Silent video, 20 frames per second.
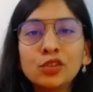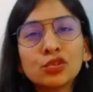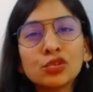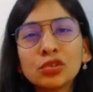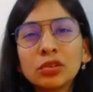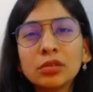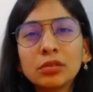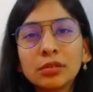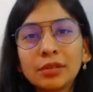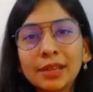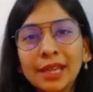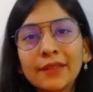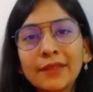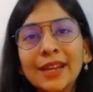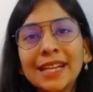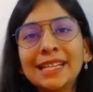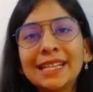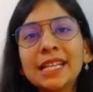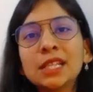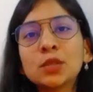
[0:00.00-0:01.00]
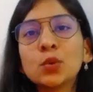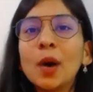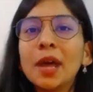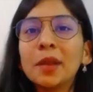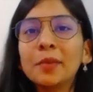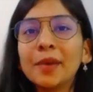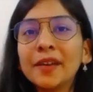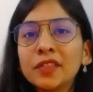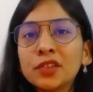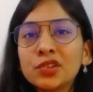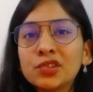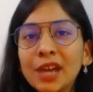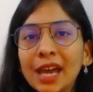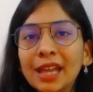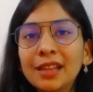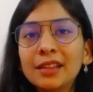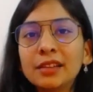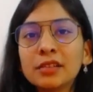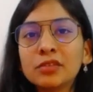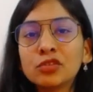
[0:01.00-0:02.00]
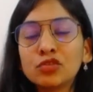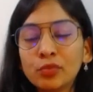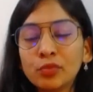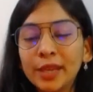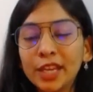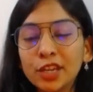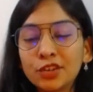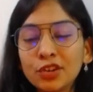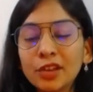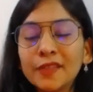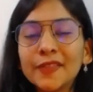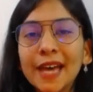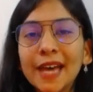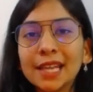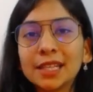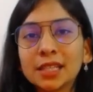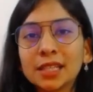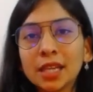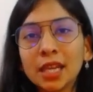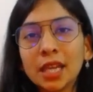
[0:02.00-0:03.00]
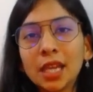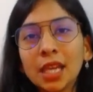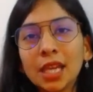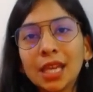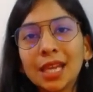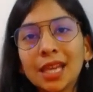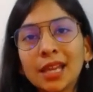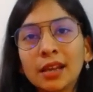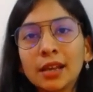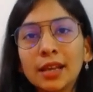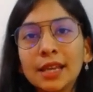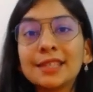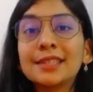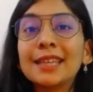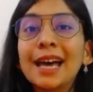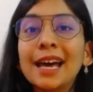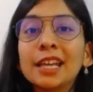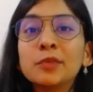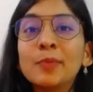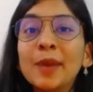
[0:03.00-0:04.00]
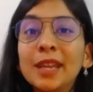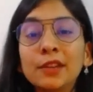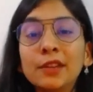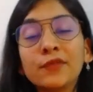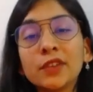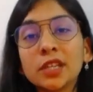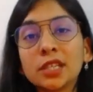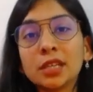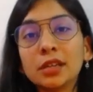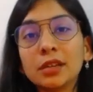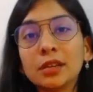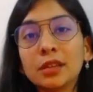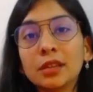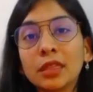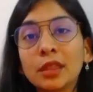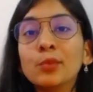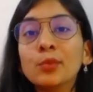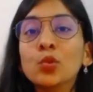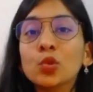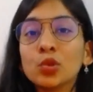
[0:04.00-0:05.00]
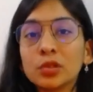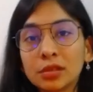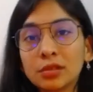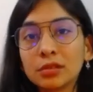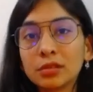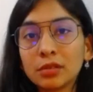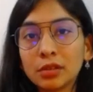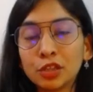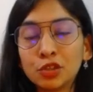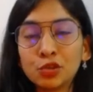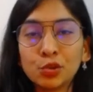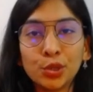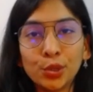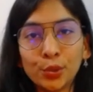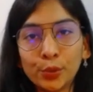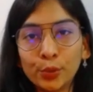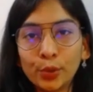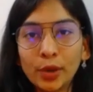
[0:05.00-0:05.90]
you should give at least one month trial to make sure that uh, is that benefiting the most to you.